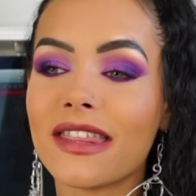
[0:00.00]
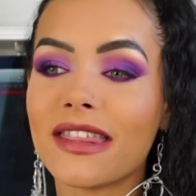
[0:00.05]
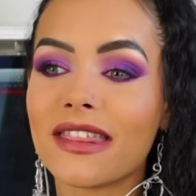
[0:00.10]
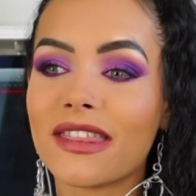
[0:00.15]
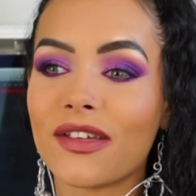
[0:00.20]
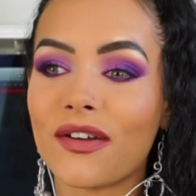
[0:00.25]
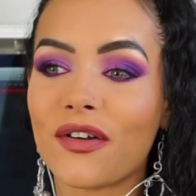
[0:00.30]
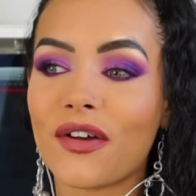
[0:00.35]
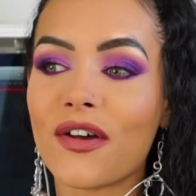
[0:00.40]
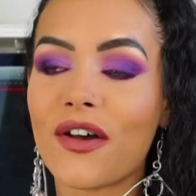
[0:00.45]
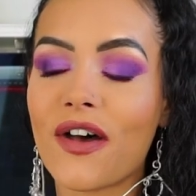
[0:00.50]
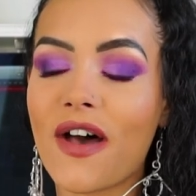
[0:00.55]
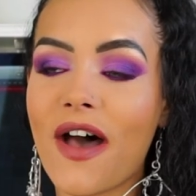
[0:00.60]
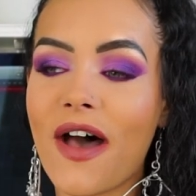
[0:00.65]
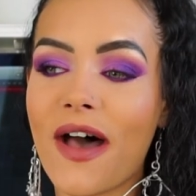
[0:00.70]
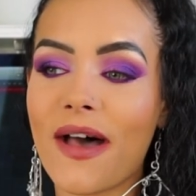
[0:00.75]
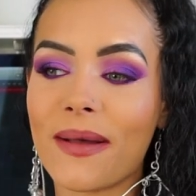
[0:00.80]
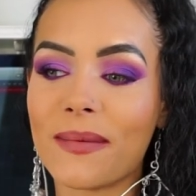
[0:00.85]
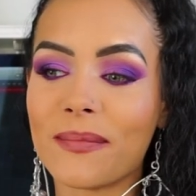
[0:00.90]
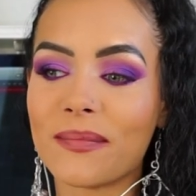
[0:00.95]
the
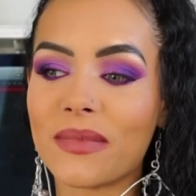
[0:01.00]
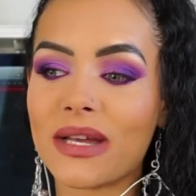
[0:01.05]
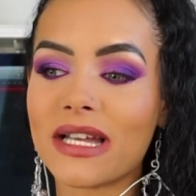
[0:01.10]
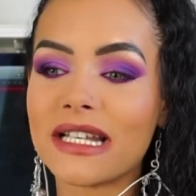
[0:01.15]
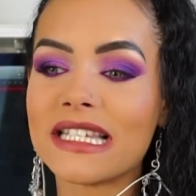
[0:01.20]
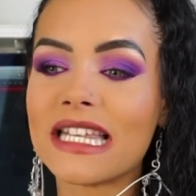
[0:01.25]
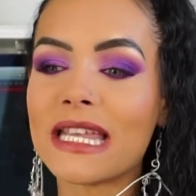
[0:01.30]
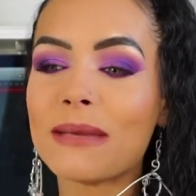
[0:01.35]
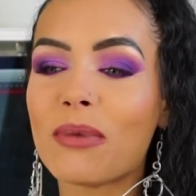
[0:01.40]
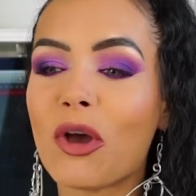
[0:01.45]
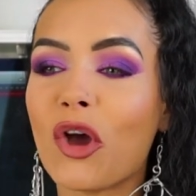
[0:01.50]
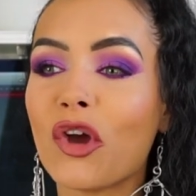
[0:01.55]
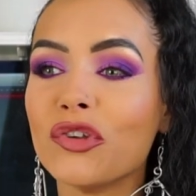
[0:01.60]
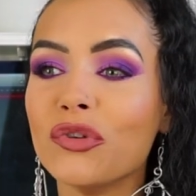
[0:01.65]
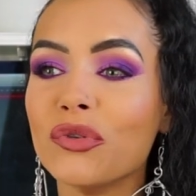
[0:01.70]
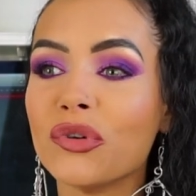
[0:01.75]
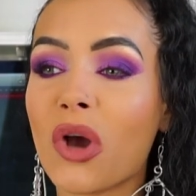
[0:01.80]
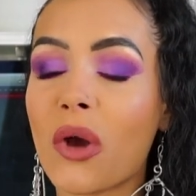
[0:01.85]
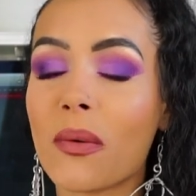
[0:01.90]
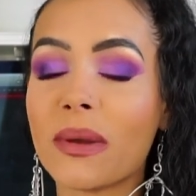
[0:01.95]
um, deeper
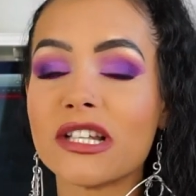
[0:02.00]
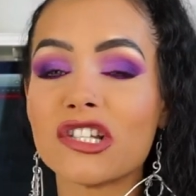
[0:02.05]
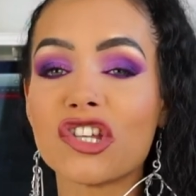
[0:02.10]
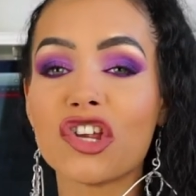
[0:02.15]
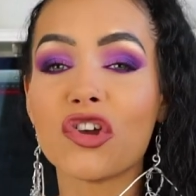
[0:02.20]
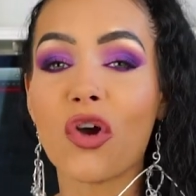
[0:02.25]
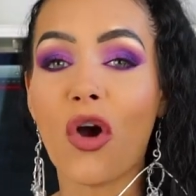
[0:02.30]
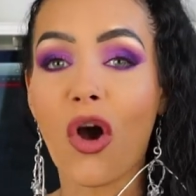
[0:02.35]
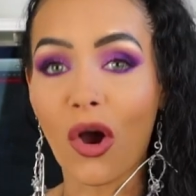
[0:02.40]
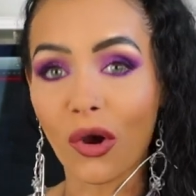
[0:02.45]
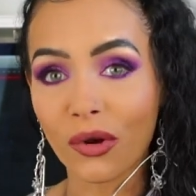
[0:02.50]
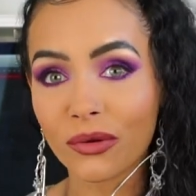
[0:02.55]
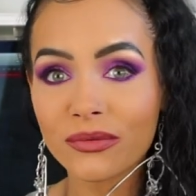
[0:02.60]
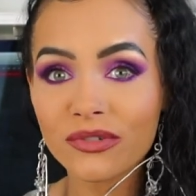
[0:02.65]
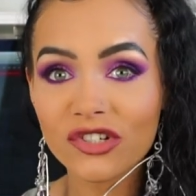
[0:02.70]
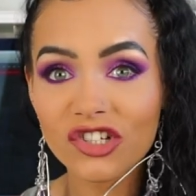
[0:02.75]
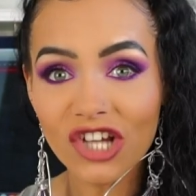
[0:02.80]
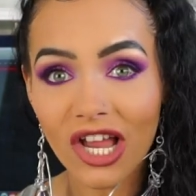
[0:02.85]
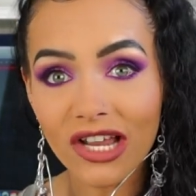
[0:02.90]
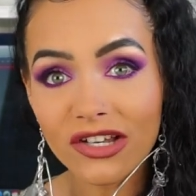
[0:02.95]
you go into your own
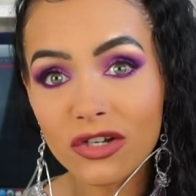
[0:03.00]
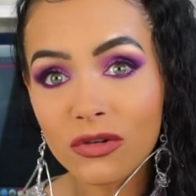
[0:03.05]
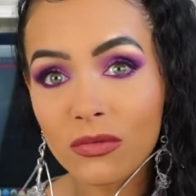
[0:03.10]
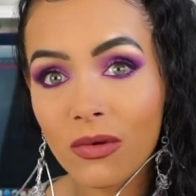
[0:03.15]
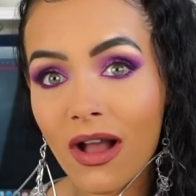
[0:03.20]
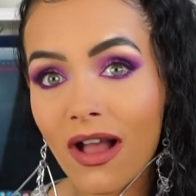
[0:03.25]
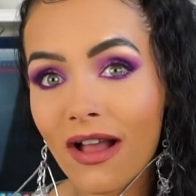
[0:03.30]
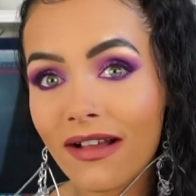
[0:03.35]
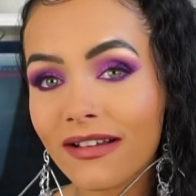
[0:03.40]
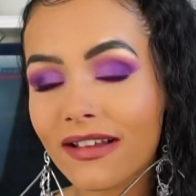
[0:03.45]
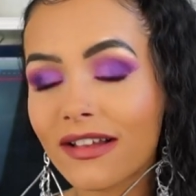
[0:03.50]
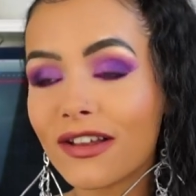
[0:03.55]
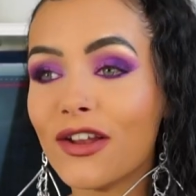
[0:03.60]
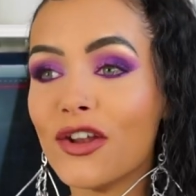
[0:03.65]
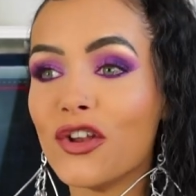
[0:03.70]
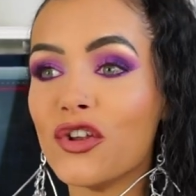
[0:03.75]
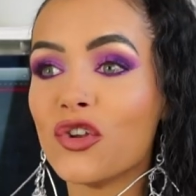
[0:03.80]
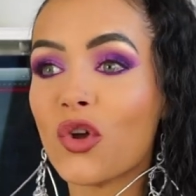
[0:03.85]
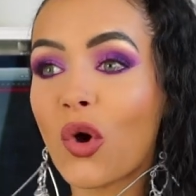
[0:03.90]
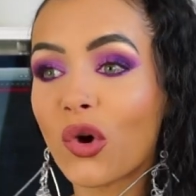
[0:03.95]
shadow work,
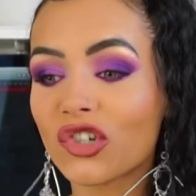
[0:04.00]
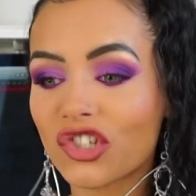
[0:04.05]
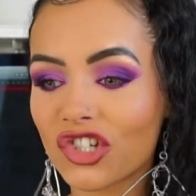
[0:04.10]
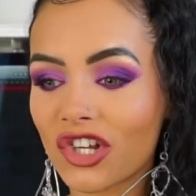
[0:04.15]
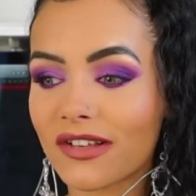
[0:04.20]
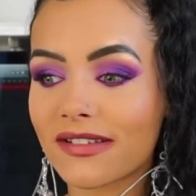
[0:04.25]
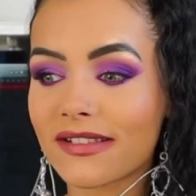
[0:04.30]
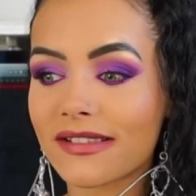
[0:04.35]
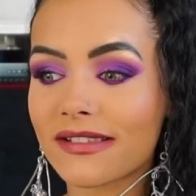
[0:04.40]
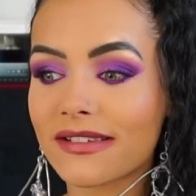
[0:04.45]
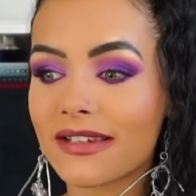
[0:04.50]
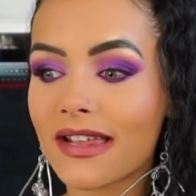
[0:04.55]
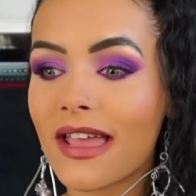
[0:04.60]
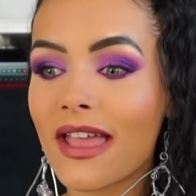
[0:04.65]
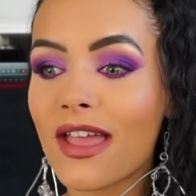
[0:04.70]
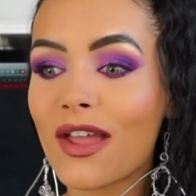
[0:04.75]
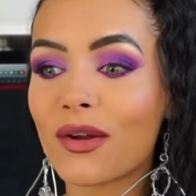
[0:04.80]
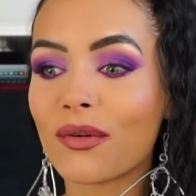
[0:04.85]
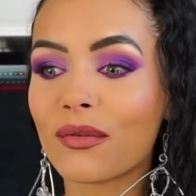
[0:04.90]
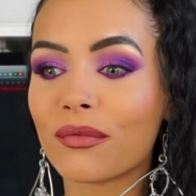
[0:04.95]
not just
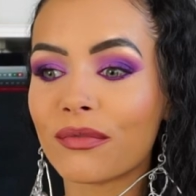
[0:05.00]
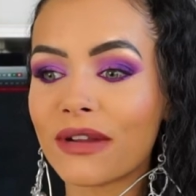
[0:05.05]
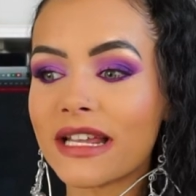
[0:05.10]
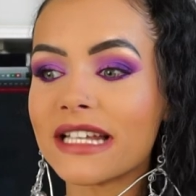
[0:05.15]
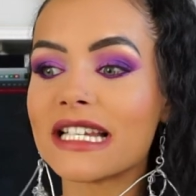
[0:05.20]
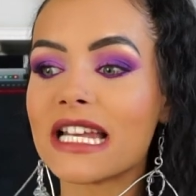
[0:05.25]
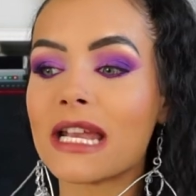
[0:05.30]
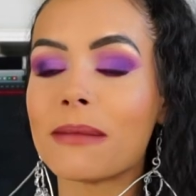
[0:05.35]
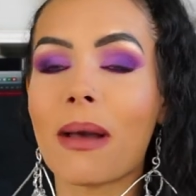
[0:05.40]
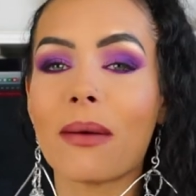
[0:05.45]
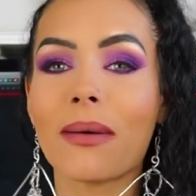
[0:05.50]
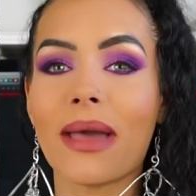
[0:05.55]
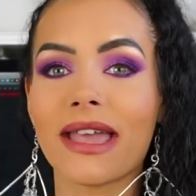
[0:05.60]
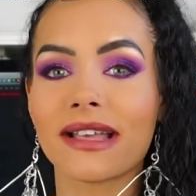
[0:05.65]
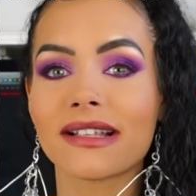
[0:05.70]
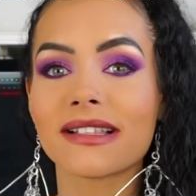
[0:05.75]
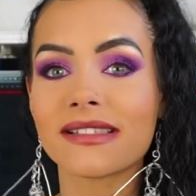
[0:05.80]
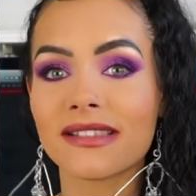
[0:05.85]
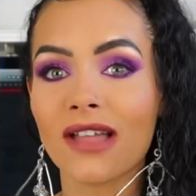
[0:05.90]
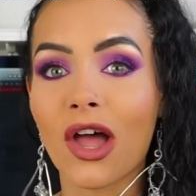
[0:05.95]
reading about
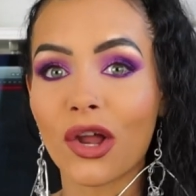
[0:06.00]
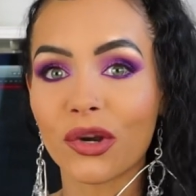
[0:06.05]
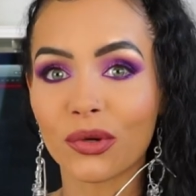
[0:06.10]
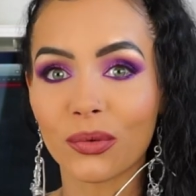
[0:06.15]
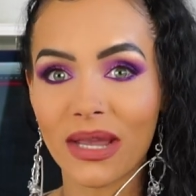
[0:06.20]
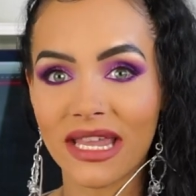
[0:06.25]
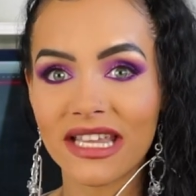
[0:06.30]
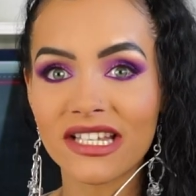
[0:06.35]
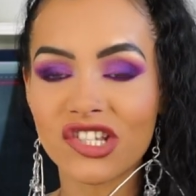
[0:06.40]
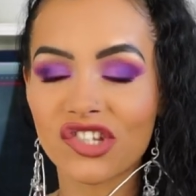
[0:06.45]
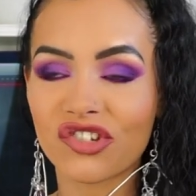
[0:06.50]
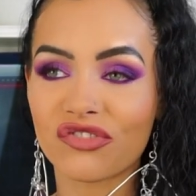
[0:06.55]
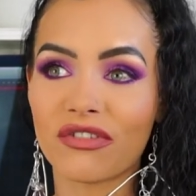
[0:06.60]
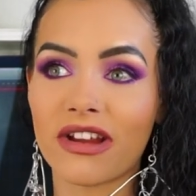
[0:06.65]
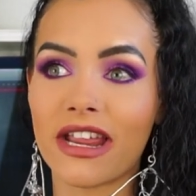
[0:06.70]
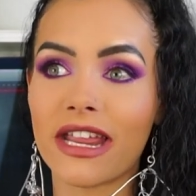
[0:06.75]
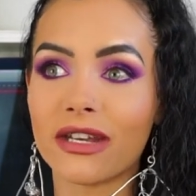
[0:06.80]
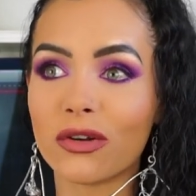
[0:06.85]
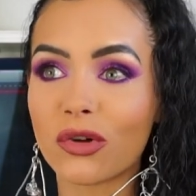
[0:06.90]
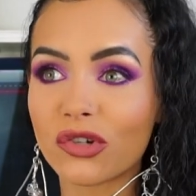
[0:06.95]
external
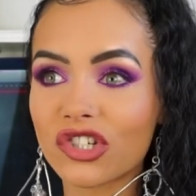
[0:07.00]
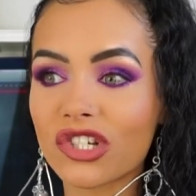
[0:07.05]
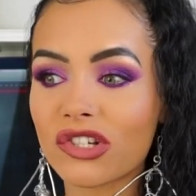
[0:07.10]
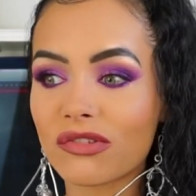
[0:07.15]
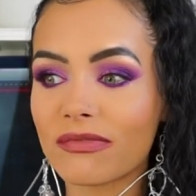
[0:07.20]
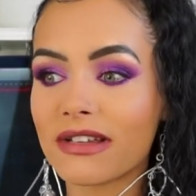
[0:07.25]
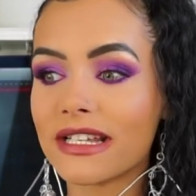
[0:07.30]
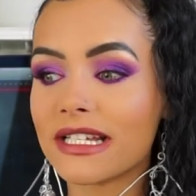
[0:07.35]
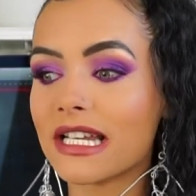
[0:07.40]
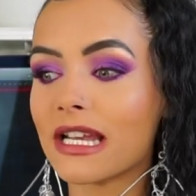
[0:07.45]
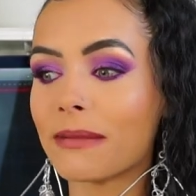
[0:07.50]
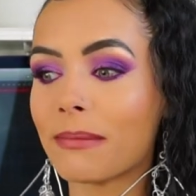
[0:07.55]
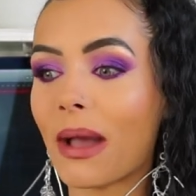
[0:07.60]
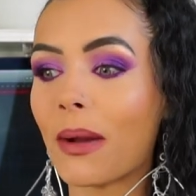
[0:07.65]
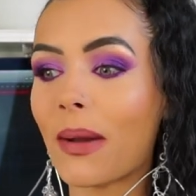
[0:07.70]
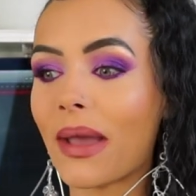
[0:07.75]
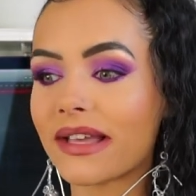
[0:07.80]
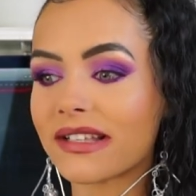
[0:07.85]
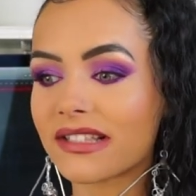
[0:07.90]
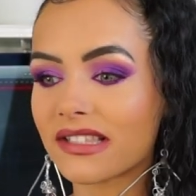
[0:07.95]
history, not just reading
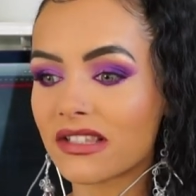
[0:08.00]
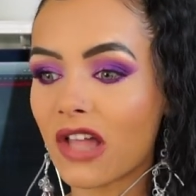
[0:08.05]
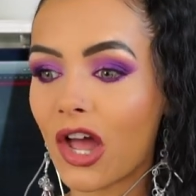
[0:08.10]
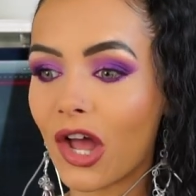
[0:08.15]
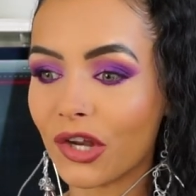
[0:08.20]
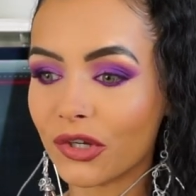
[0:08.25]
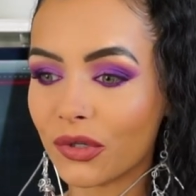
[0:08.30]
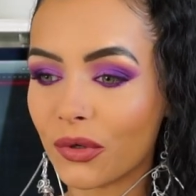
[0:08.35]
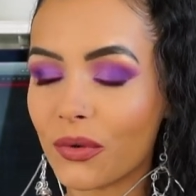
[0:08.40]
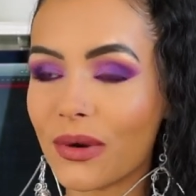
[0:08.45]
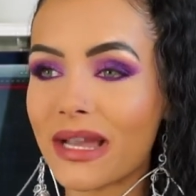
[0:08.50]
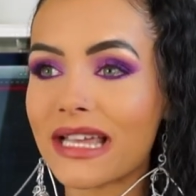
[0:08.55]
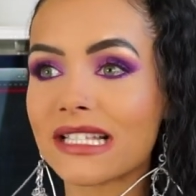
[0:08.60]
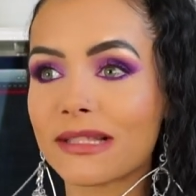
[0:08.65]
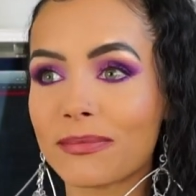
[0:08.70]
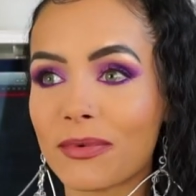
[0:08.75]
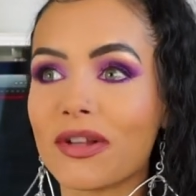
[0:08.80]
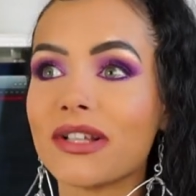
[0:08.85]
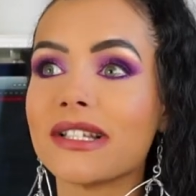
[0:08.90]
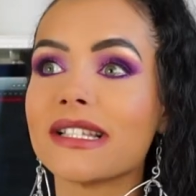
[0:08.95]
about external
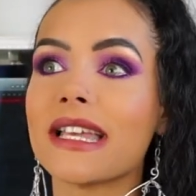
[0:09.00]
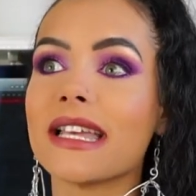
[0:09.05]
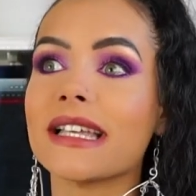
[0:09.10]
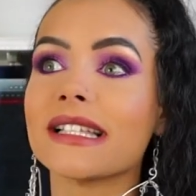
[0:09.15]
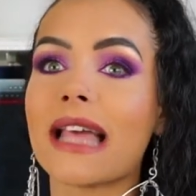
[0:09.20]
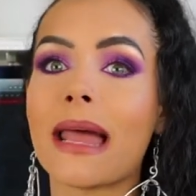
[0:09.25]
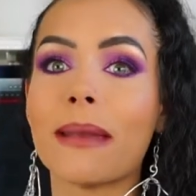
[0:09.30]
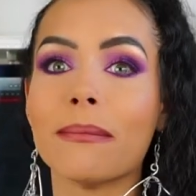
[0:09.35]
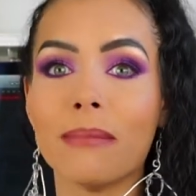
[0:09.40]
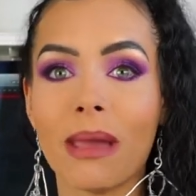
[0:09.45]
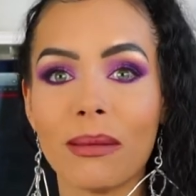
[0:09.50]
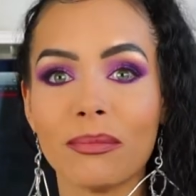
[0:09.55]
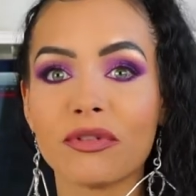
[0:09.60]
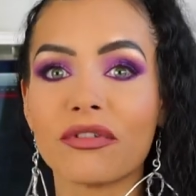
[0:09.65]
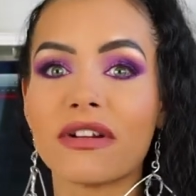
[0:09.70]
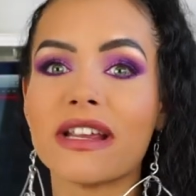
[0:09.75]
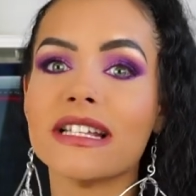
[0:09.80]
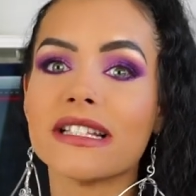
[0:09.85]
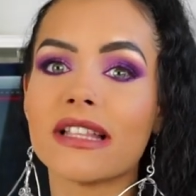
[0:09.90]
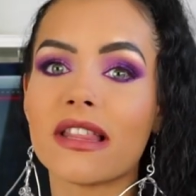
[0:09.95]
experiences and
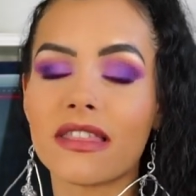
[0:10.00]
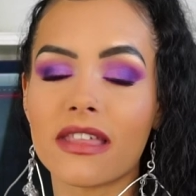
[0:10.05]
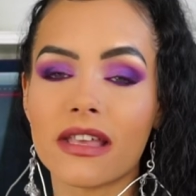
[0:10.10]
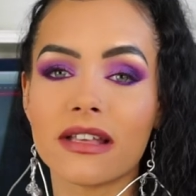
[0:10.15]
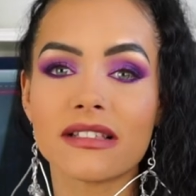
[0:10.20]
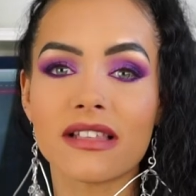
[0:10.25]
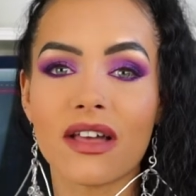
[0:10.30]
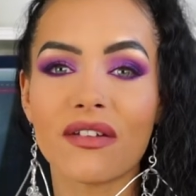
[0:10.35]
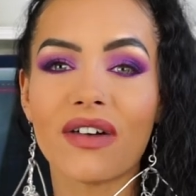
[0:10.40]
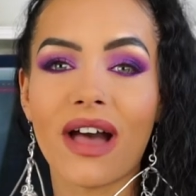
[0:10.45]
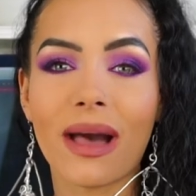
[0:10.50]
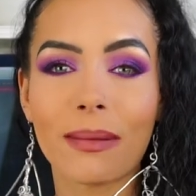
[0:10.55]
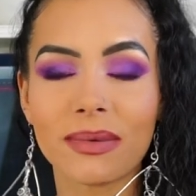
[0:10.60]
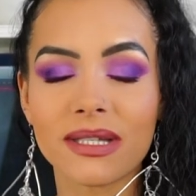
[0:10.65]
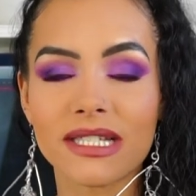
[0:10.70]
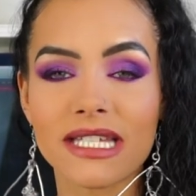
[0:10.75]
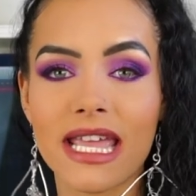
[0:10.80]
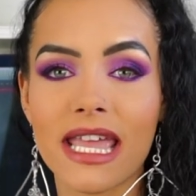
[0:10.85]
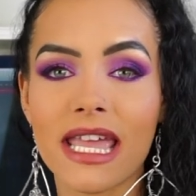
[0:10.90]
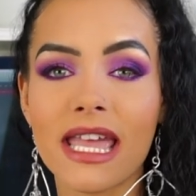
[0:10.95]
memories and things that have
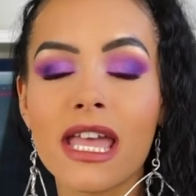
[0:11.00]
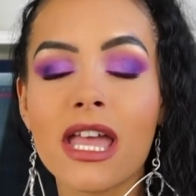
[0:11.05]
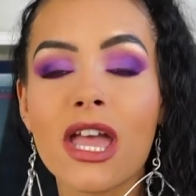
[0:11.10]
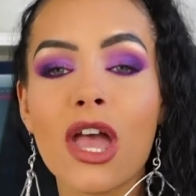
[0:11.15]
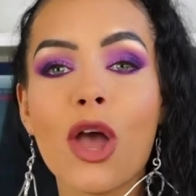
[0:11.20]
happened here,